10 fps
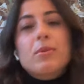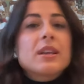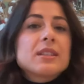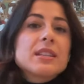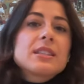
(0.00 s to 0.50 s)

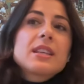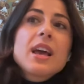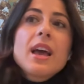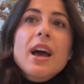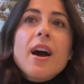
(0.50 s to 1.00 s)
presence,
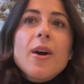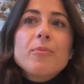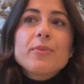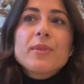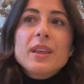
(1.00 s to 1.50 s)

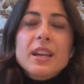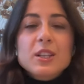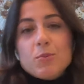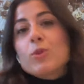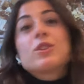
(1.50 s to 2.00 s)
it
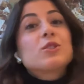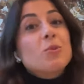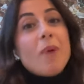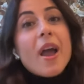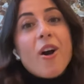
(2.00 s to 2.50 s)
exposed it to
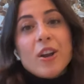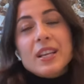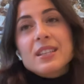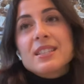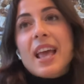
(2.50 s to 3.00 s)
my
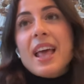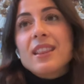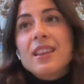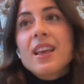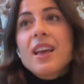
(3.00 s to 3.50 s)
audience.
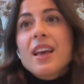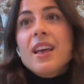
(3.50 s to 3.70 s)
And